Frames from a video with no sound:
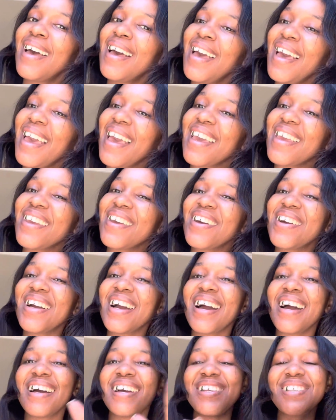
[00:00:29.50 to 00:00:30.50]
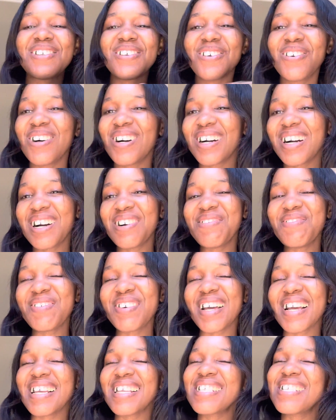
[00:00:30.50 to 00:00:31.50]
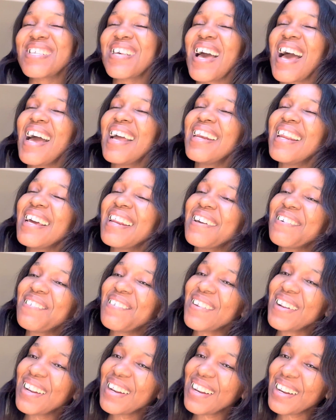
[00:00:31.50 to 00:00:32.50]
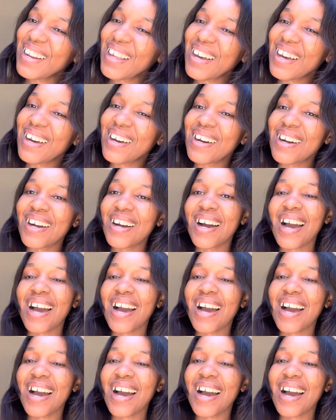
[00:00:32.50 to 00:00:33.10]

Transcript: Hey you guys, welcome back to another vlog.